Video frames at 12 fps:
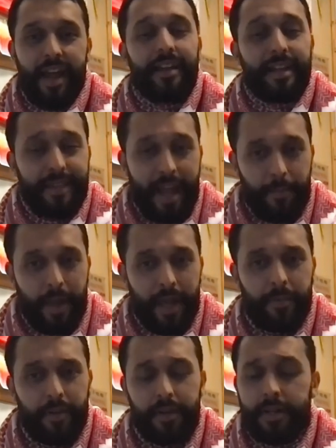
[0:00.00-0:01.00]
And in that
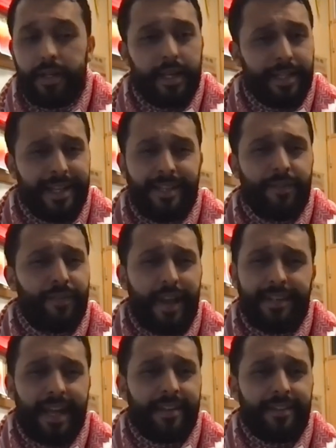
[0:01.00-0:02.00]
paper, she has a
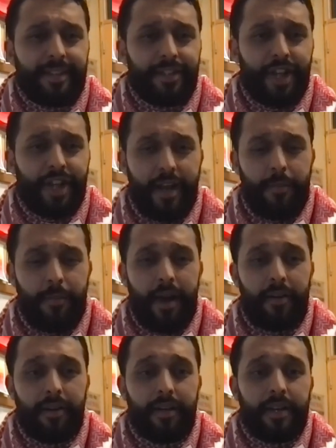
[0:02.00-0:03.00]
fantastic chat
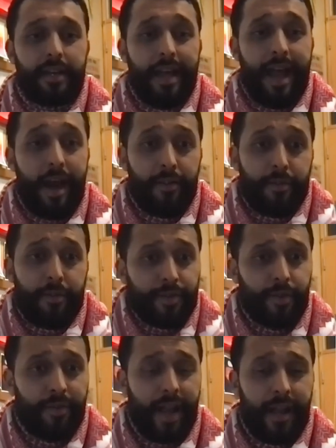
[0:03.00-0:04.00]
about how there is
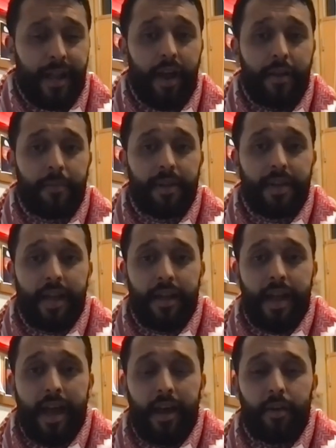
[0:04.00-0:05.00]
all that alignment and
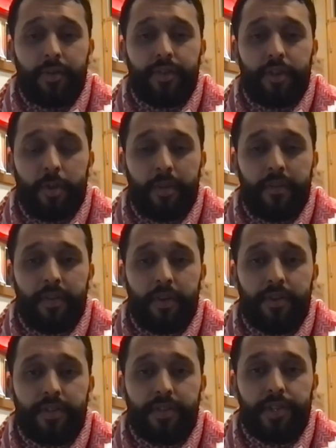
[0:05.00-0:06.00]
how so many of
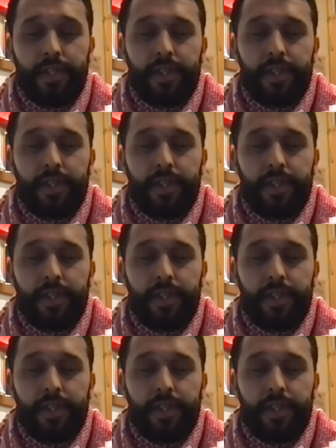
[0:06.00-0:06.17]
those,